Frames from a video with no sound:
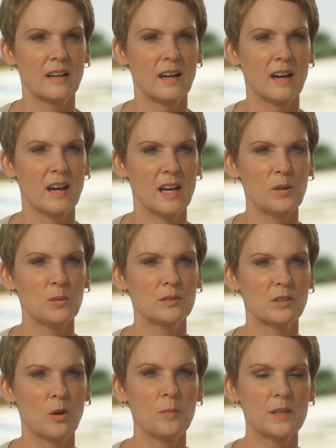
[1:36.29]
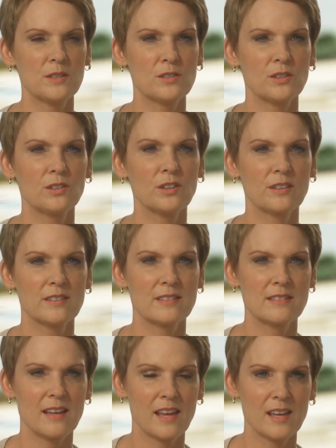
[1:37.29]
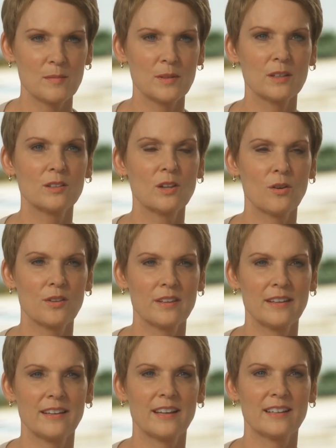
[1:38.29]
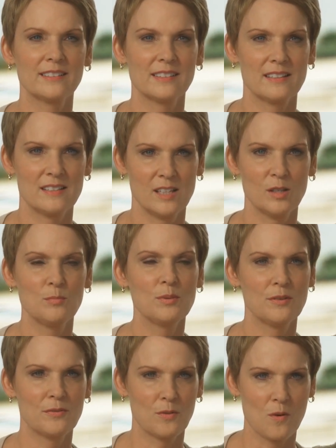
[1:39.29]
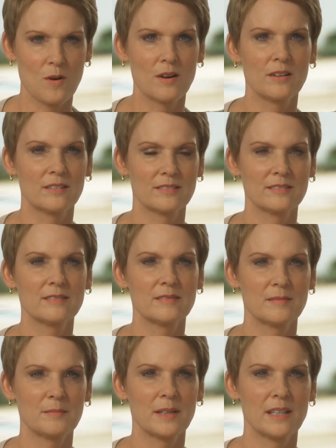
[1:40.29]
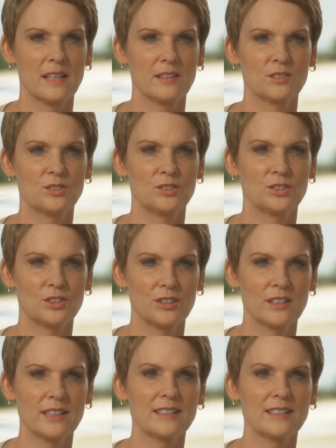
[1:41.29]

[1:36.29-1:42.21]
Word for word: I was hoping to look the same in clothing as I did before my cancer journey.